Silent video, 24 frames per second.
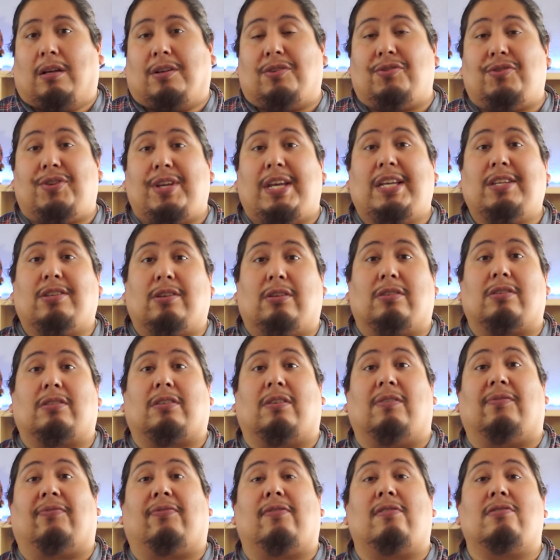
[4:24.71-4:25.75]
Jesus
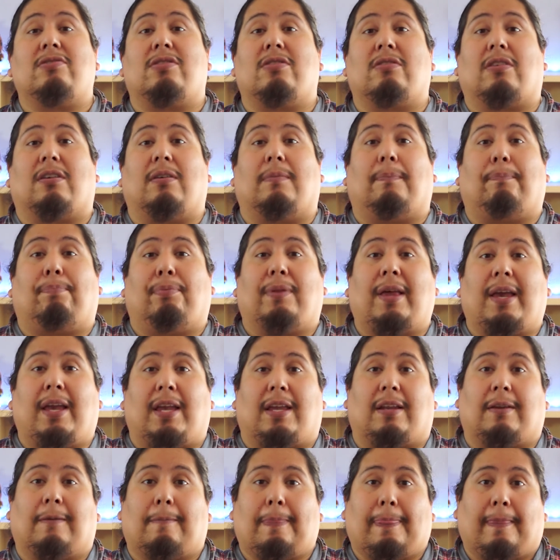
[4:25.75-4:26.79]
confronts their
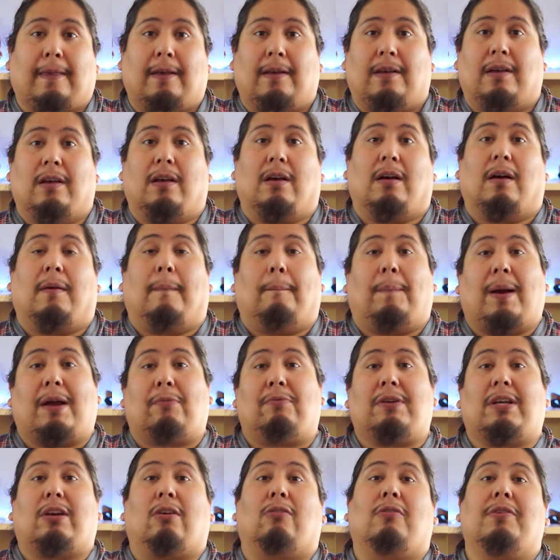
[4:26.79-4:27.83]
complaint by
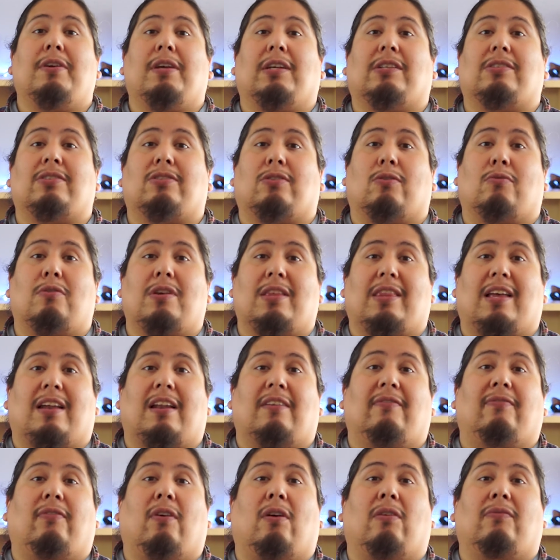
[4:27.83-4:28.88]
recalling a story that
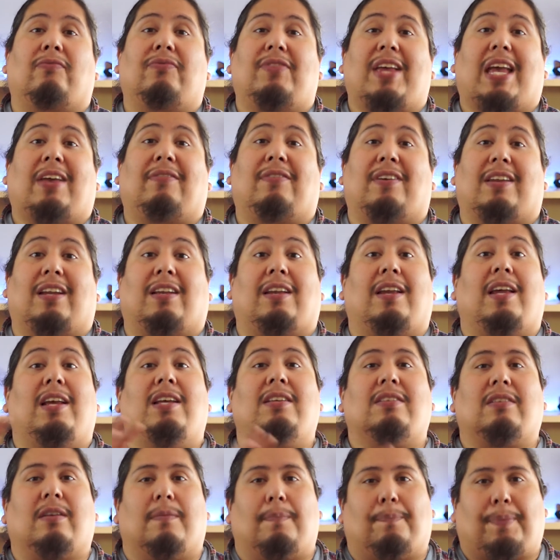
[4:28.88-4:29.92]
involved David and
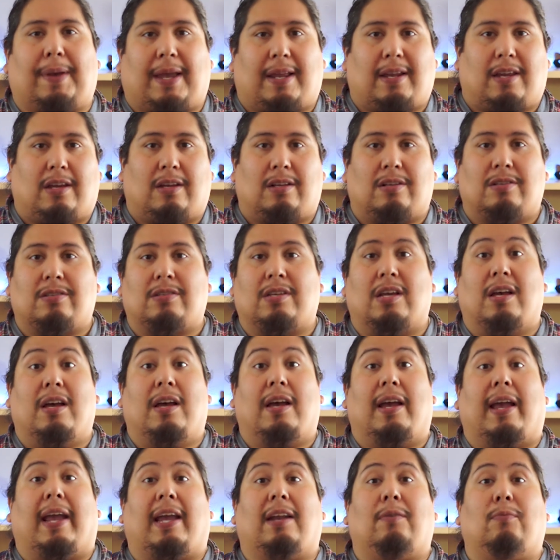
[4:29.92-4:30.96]
his companions
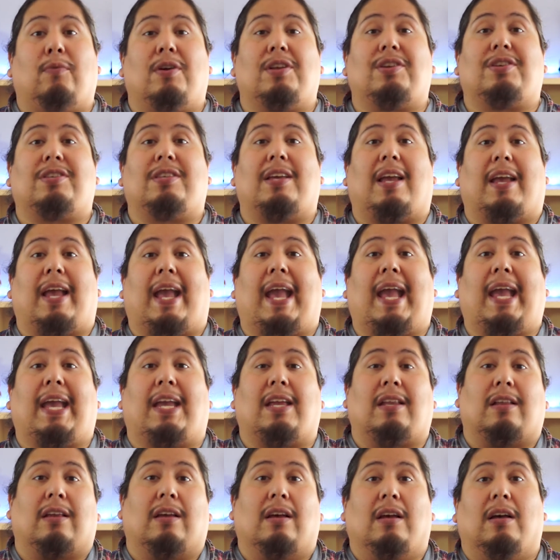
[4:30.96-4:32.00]
in which they
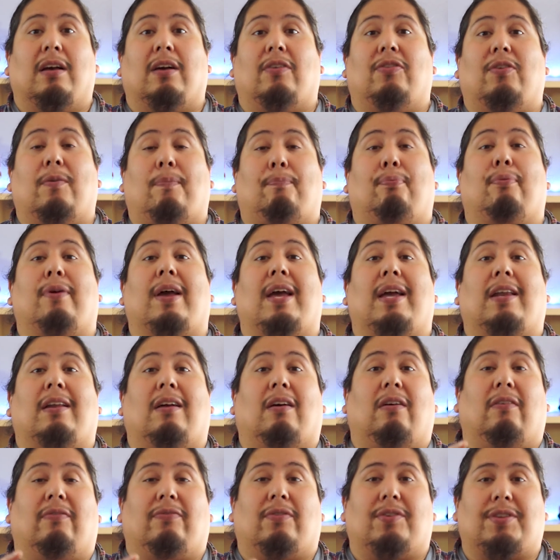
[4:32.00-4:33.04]
ate the bread
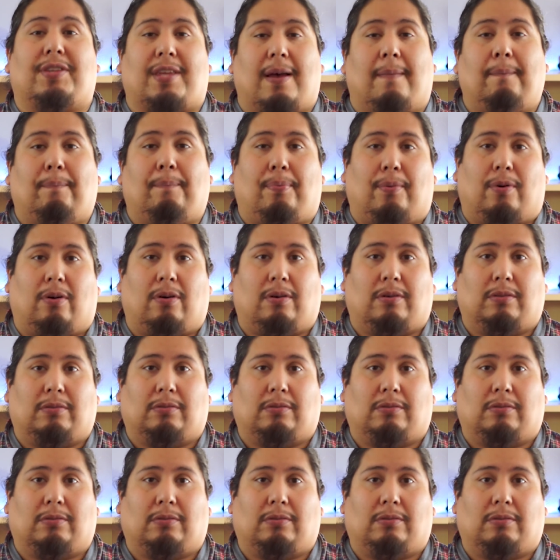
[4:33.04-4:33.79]
of the temple.